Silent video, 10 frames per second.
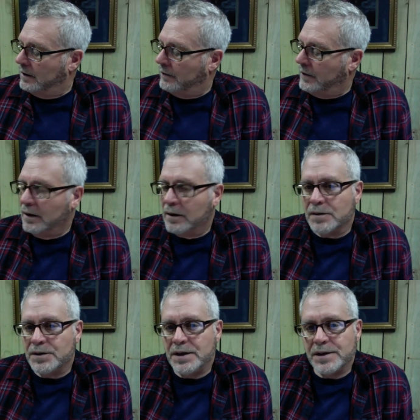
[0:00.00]
If you don't
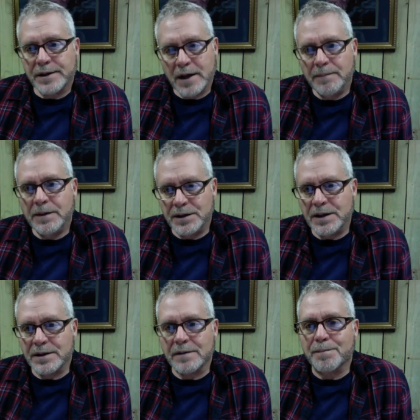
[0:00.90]
know Jesus, come to
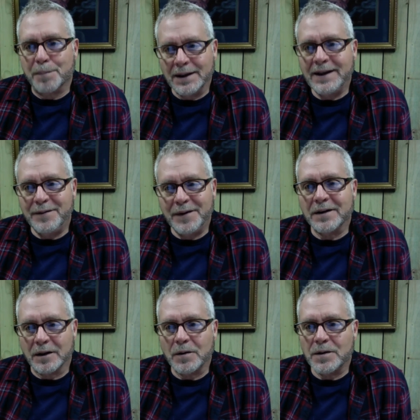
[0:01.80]
Jesus. Believe
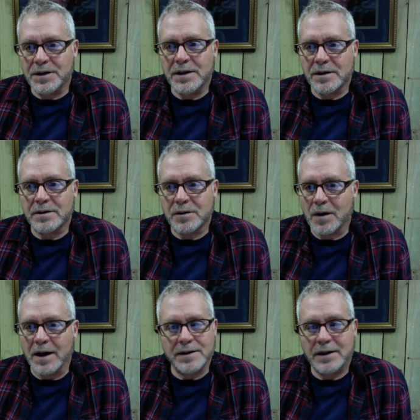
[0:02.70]
on the Lord Jesus
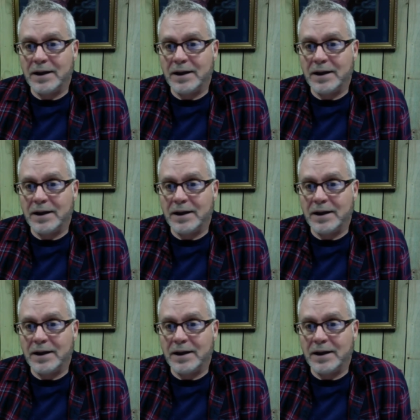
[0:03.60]
Christ.